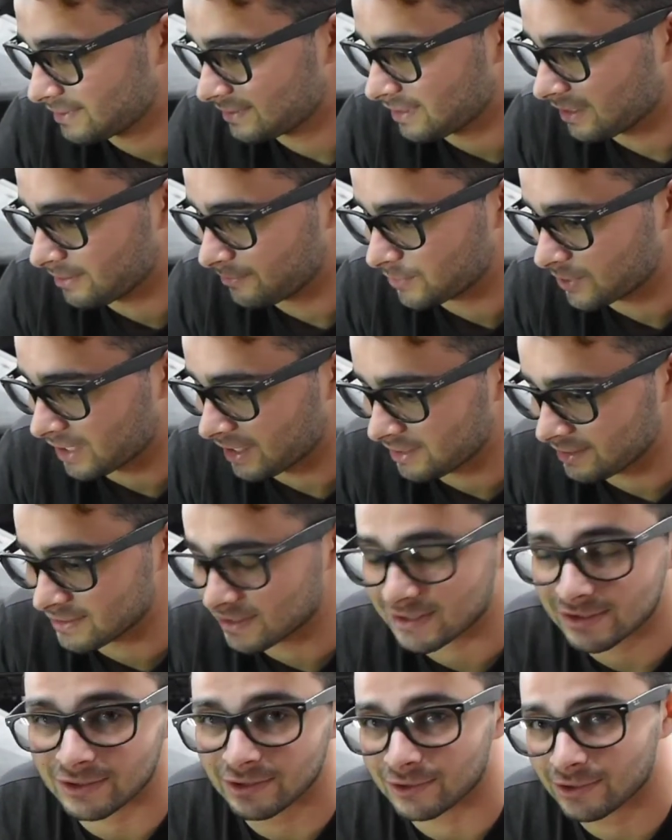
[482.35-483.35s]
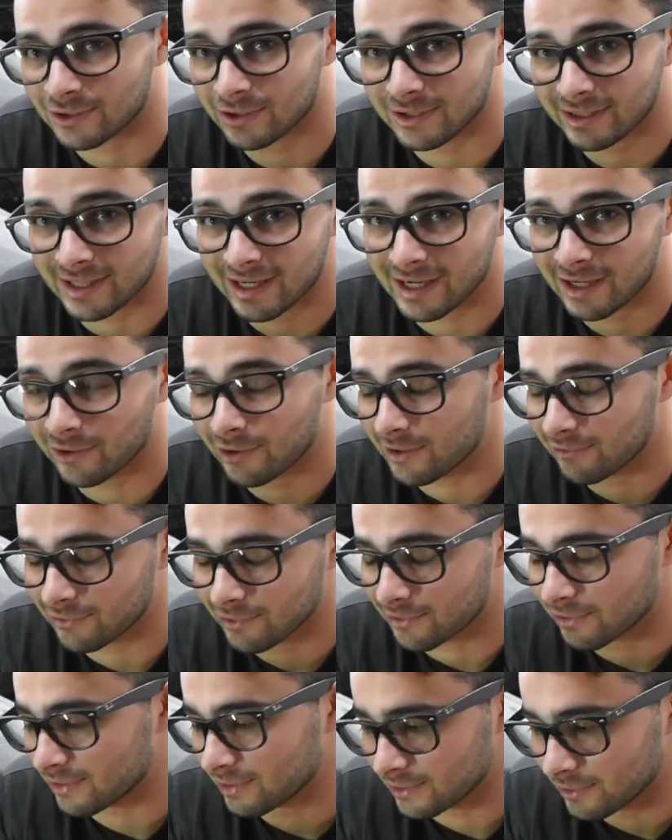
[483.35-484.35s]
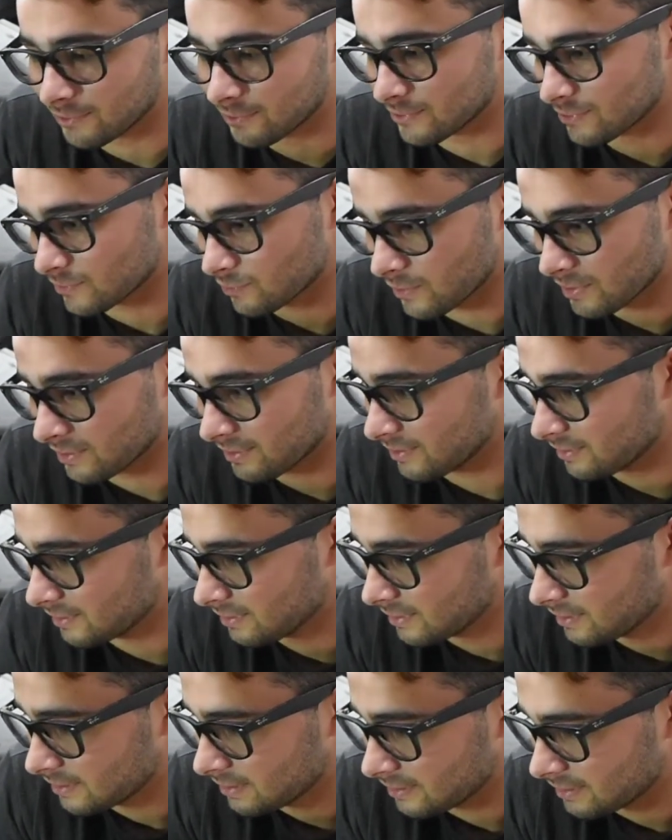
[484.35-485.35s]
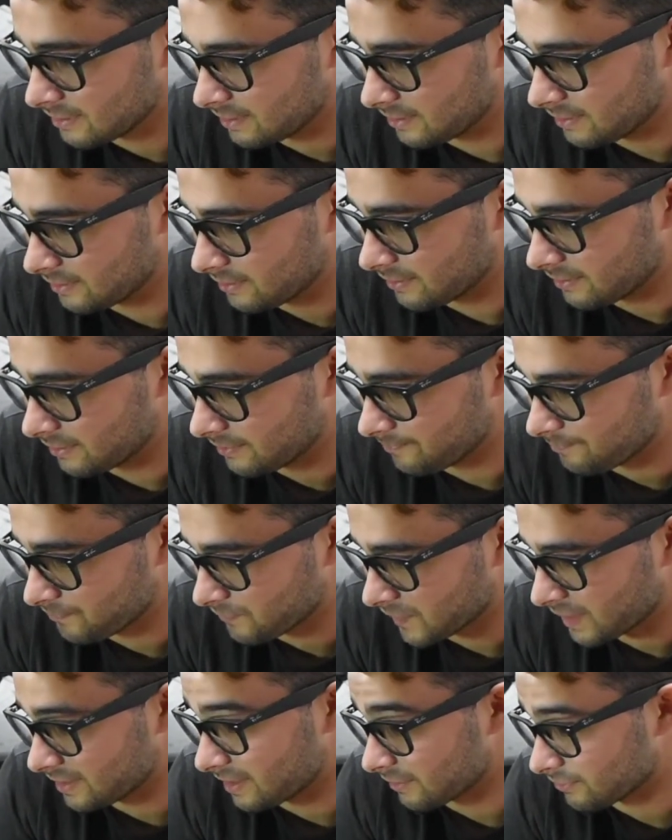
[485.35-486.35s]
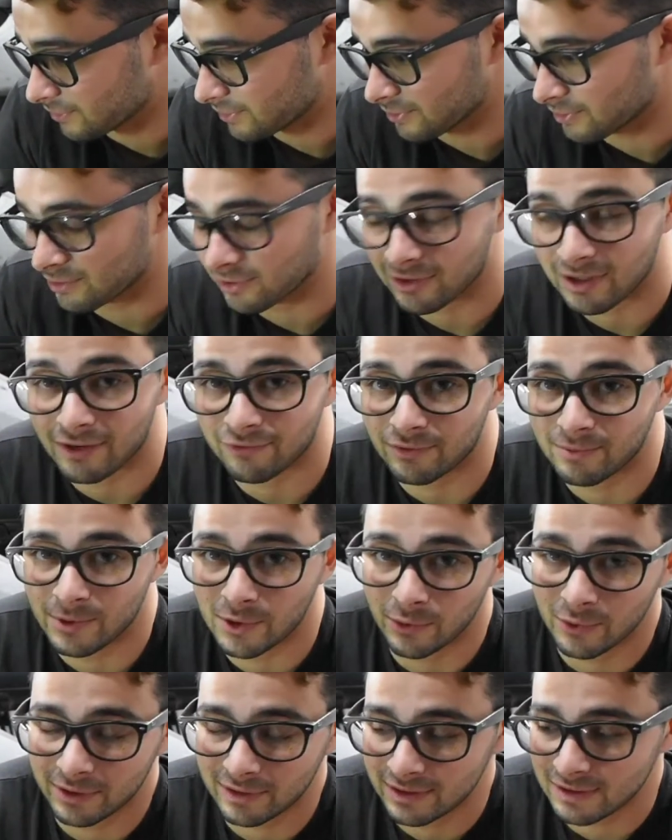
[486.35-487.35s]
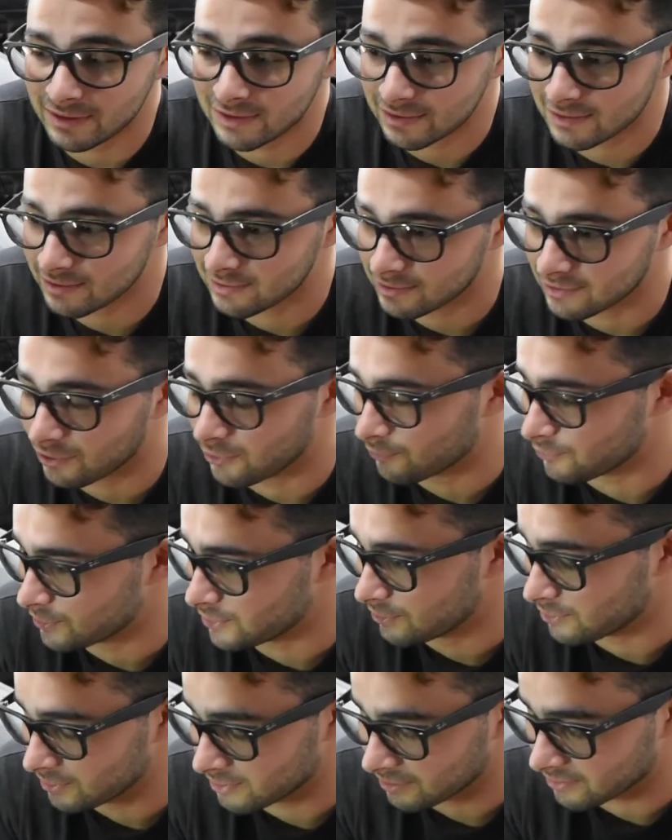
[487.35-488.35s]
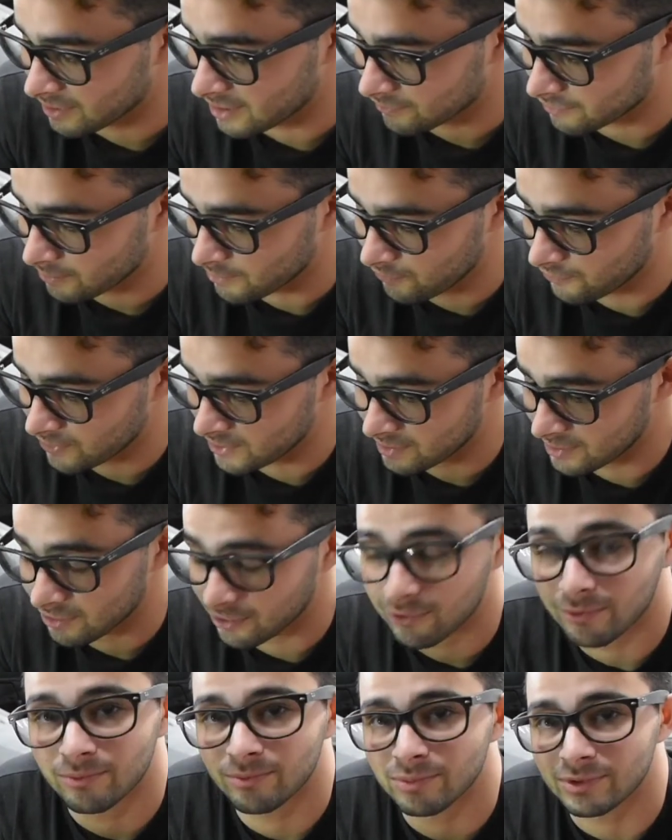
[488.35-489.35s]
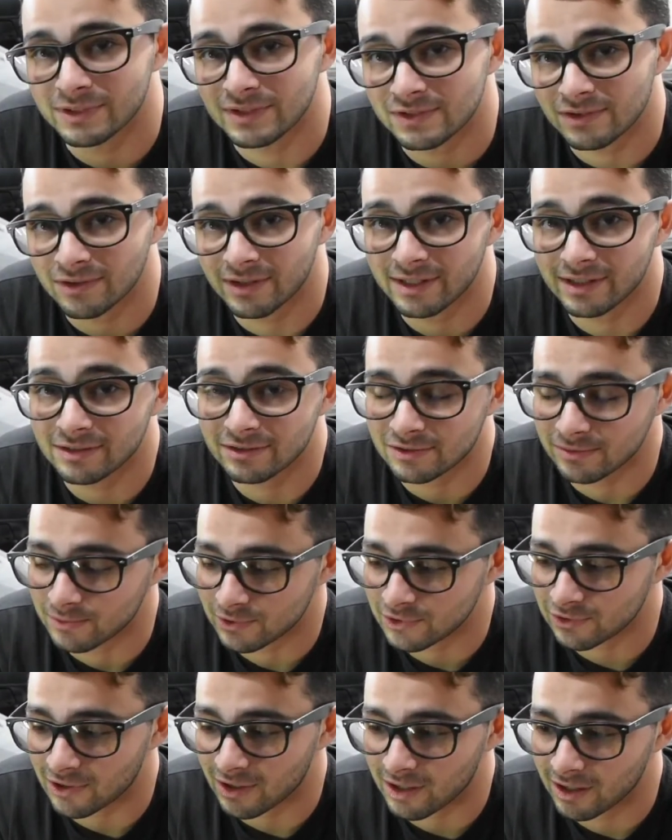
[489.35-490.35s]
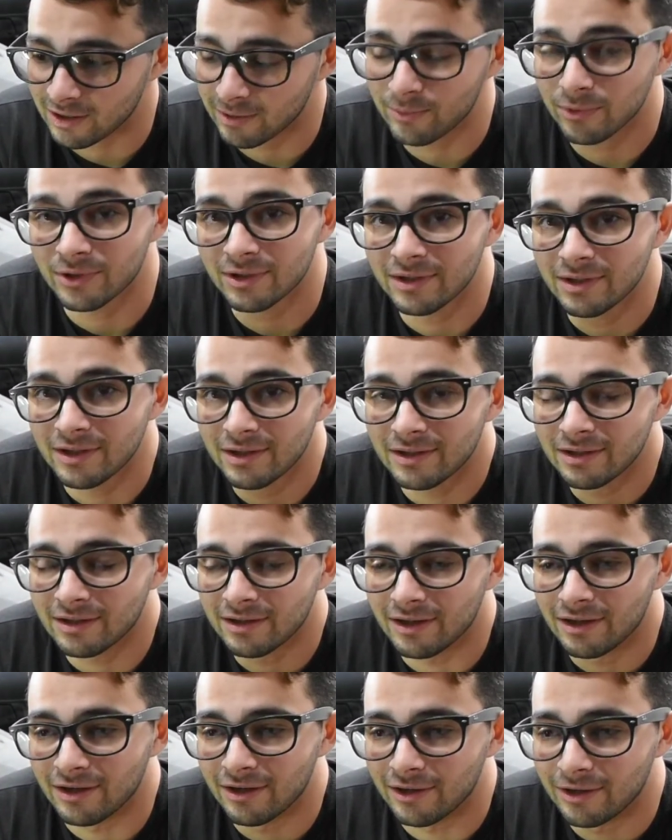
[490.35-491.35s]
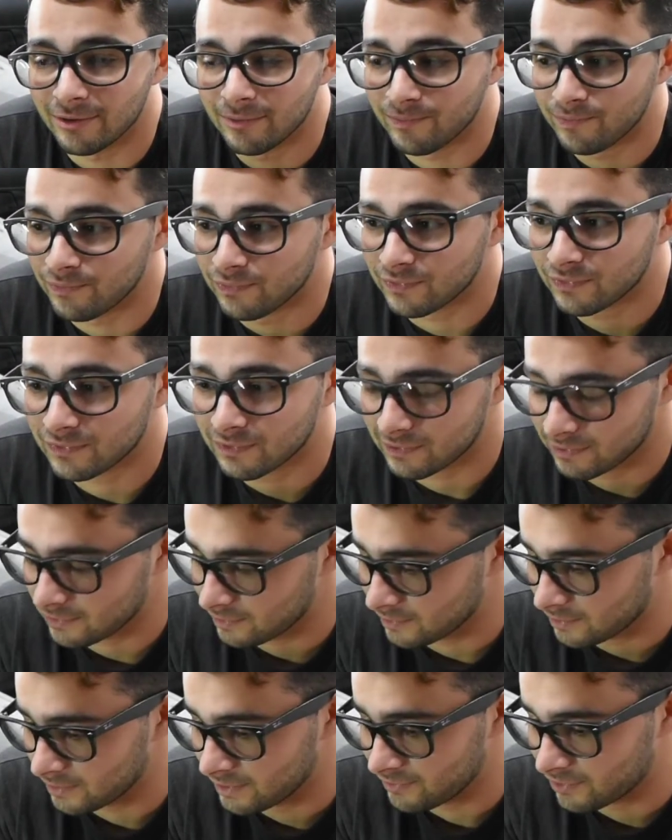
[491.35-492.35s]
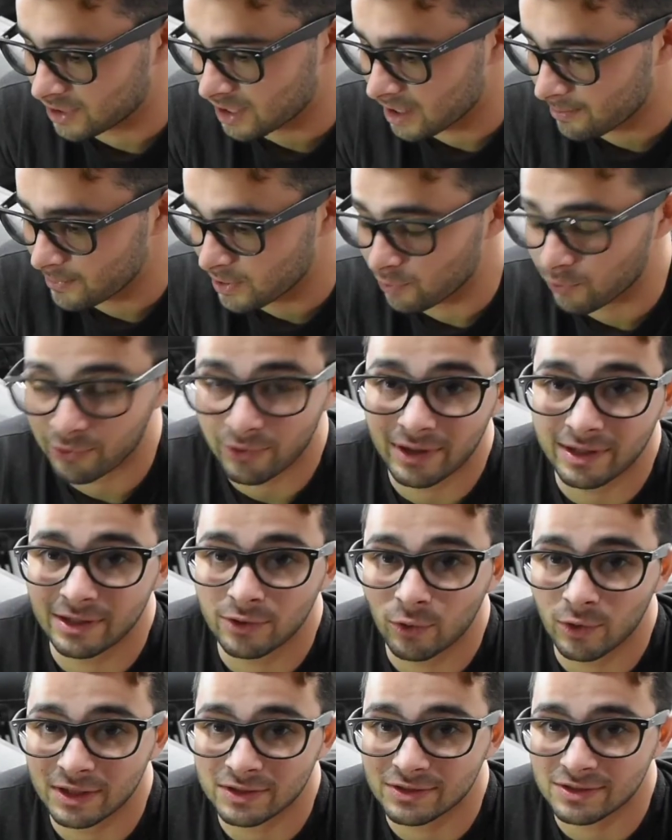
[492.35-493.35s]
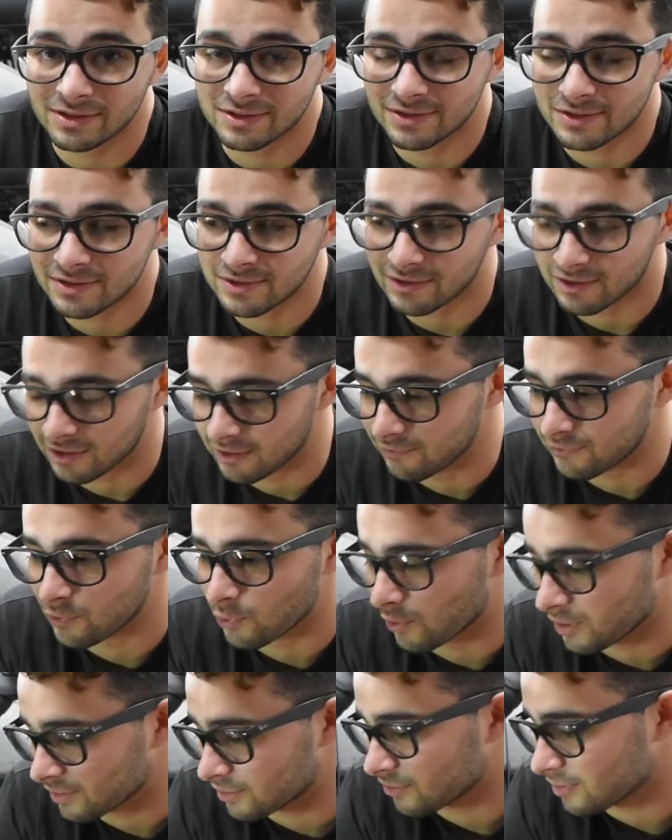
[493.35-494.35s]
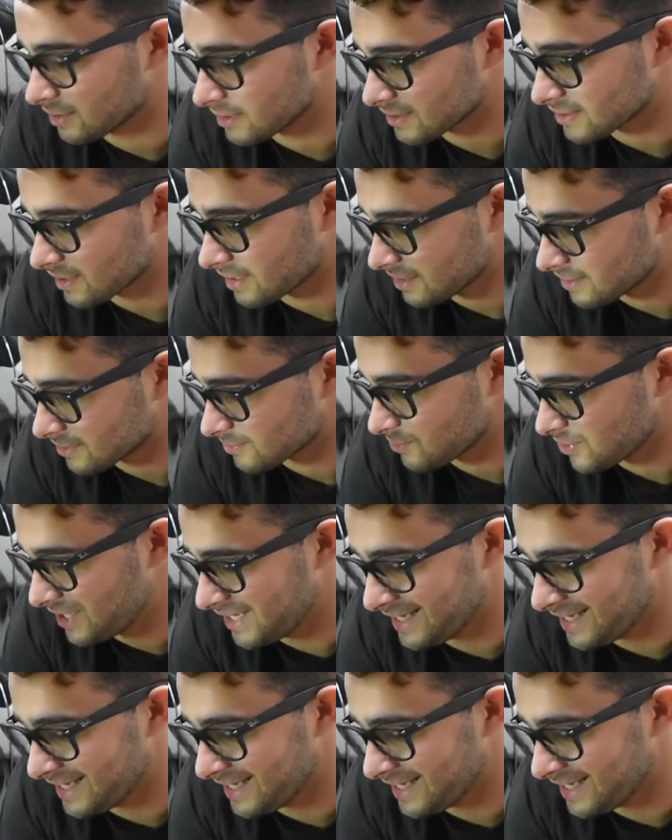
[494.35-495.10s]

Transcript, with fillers: I'm kind of still learning how everything goes with it. And uh, I definitely learned a lot from doing this. Hopefully you learned a lot from the video. Please like, subscribe, um, leave a comment with any questions, or if you want to criticize me